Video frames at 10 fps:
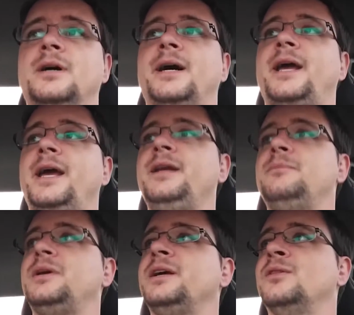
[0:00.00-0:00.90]
I
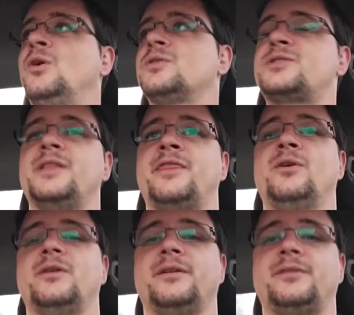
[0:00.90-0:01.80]
hate being lost in
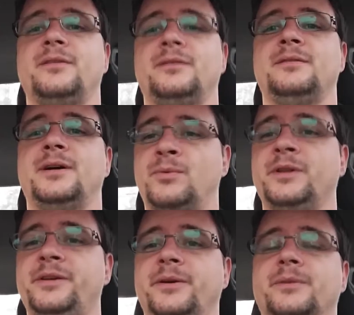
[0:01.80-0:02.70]
thought. I
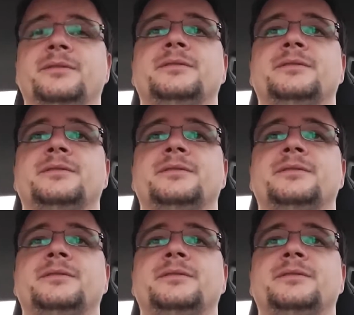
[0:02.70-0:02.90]
really do.